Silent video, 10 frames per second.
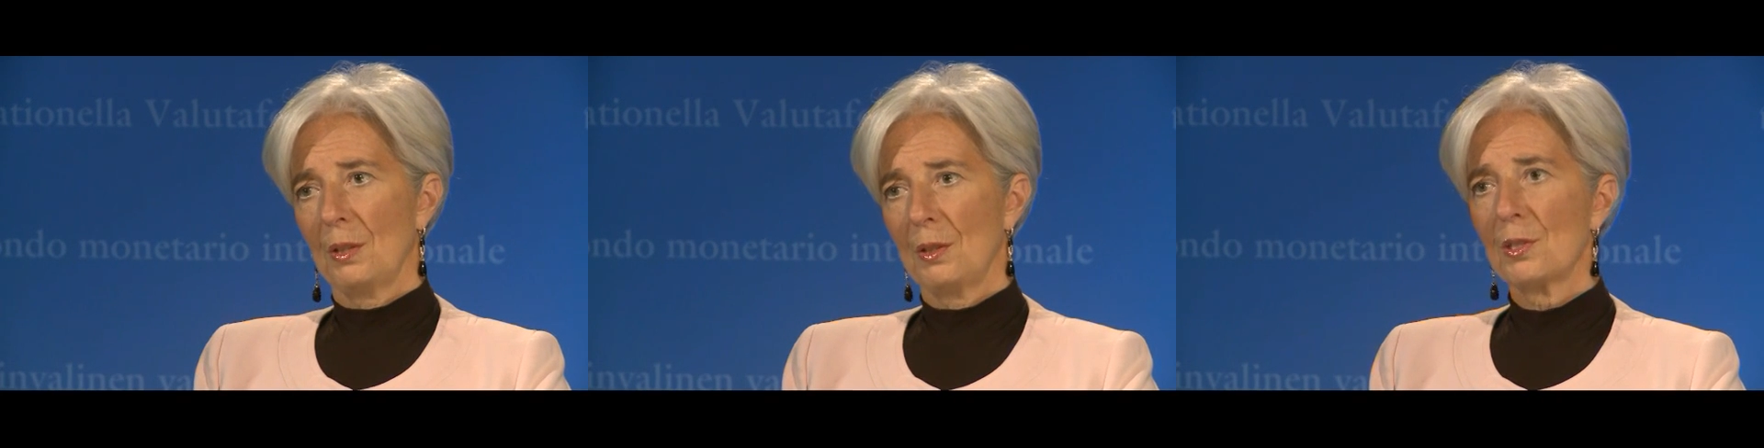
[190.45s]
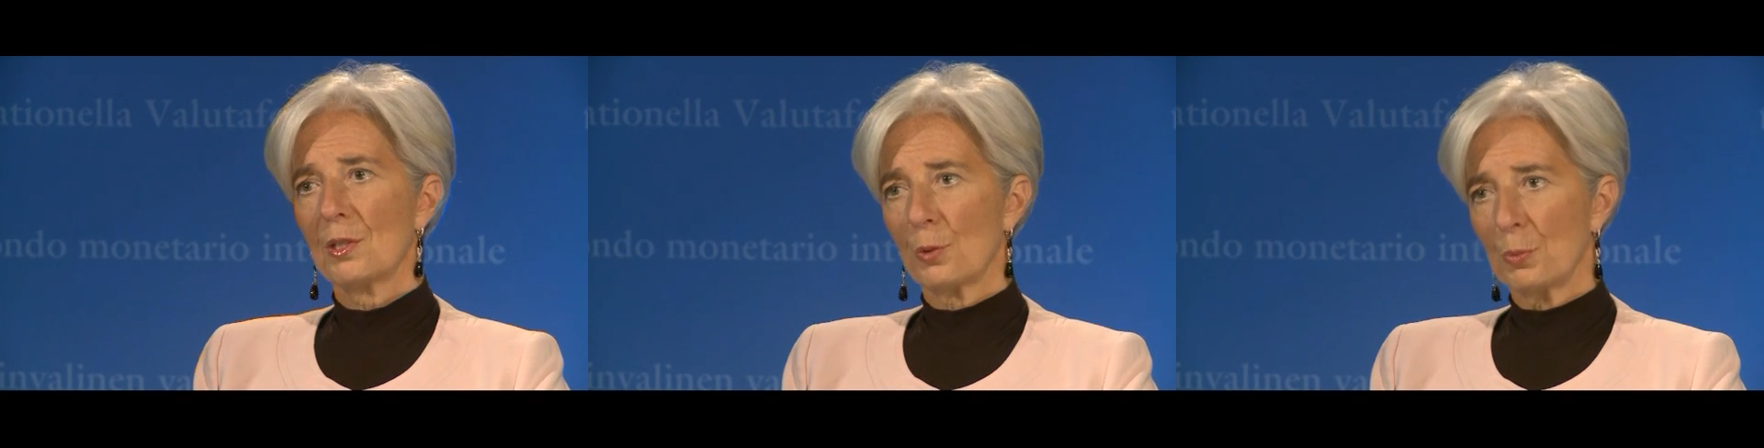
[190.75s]

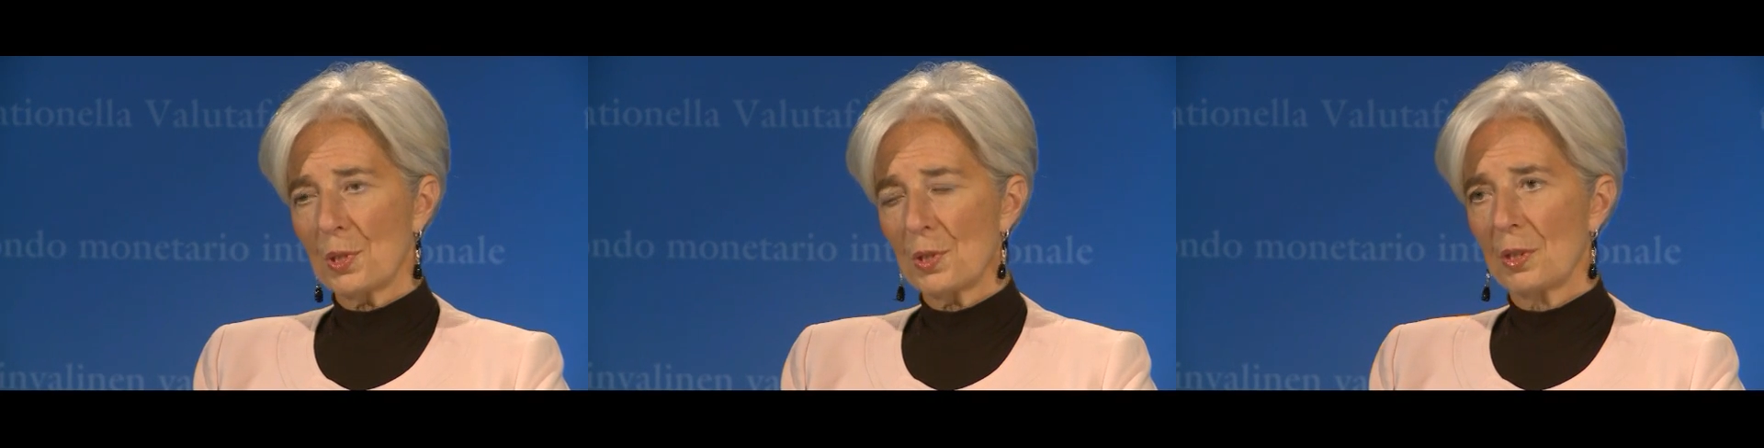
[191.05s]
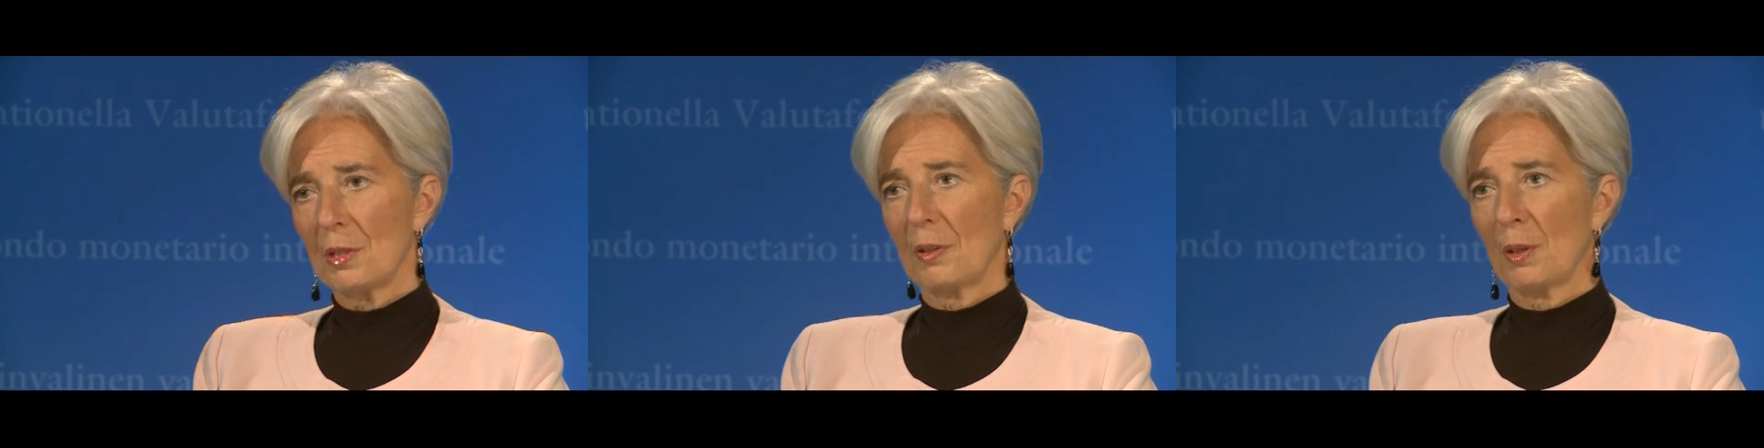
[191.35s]
This is a
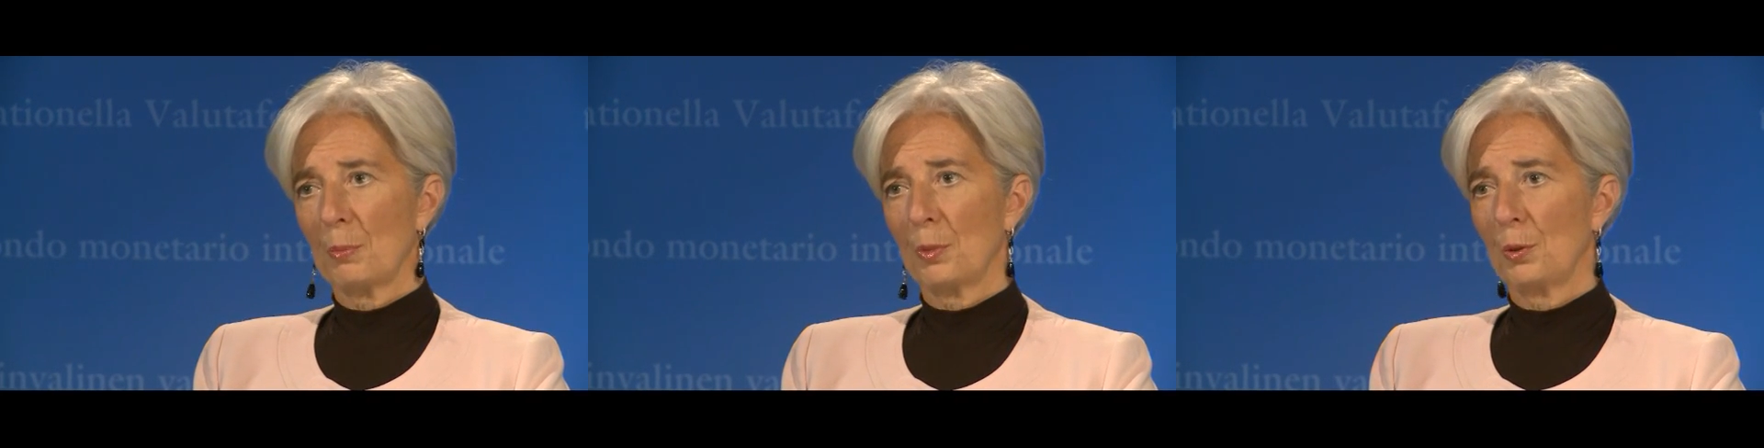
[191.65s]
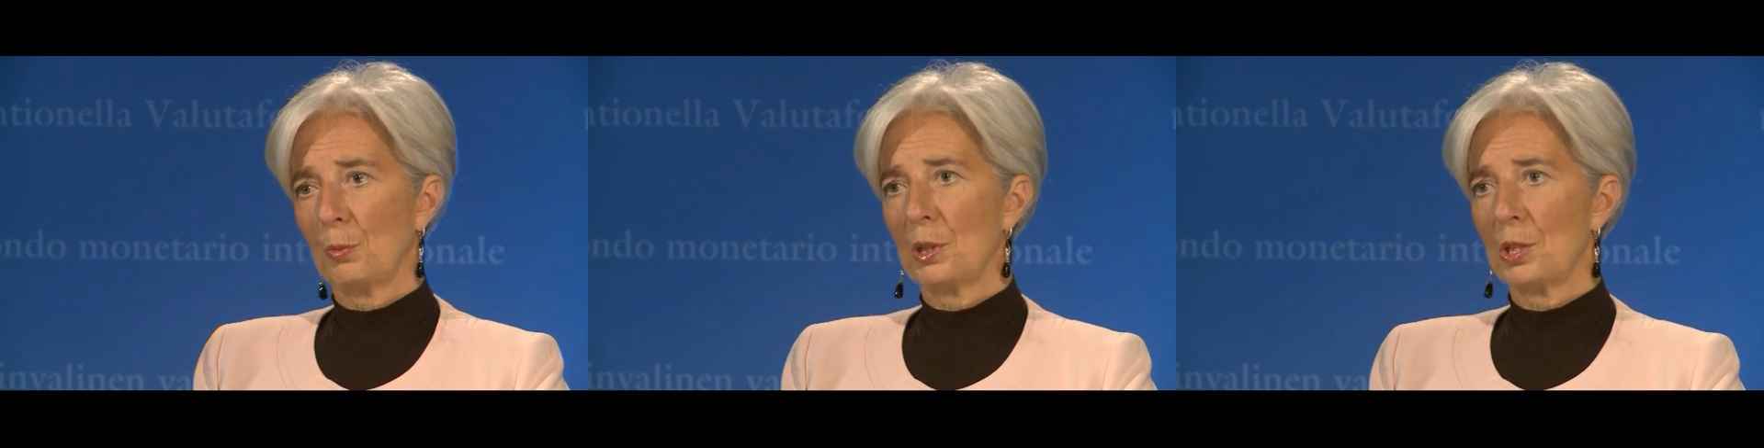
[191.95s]
recent
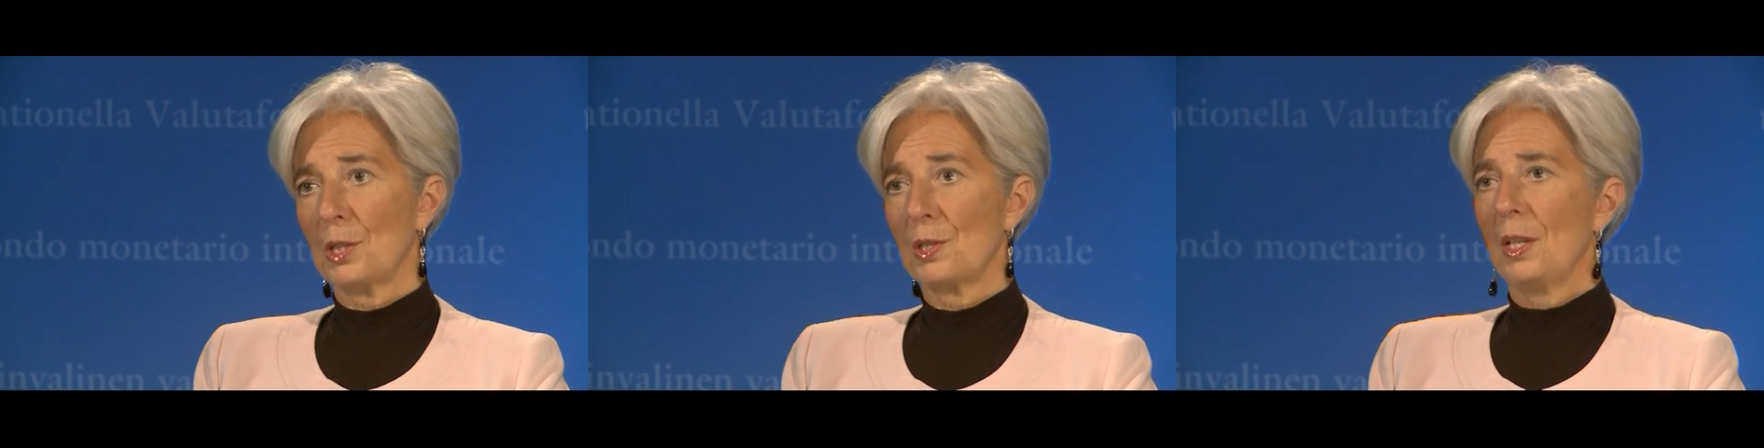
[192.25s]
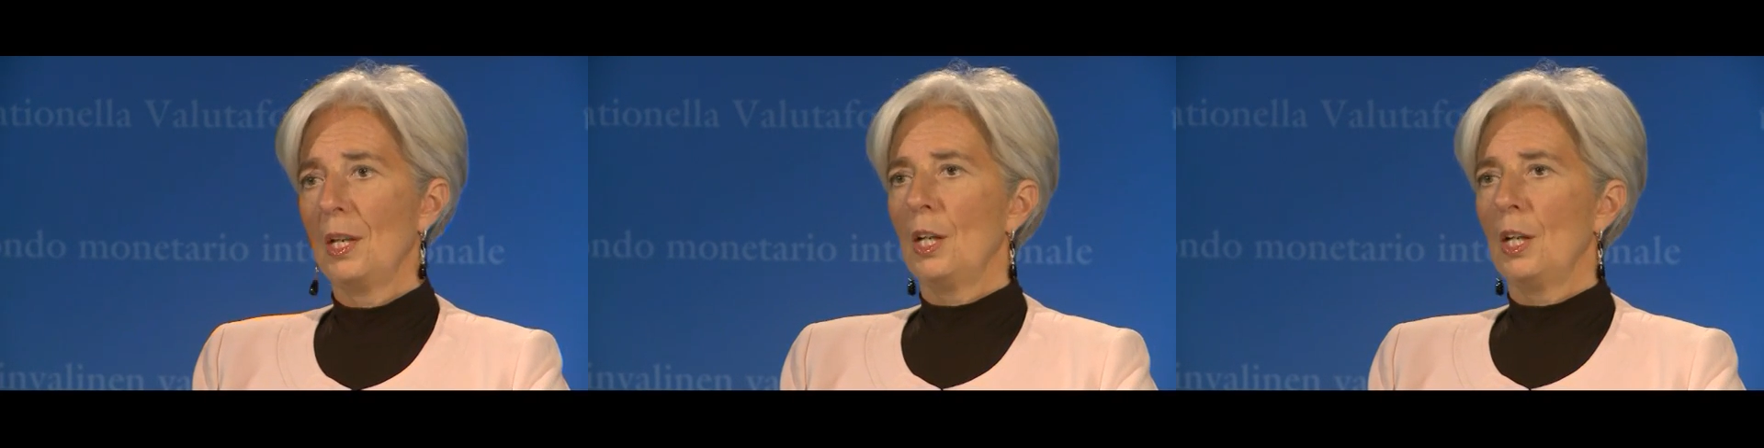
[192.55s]
development which is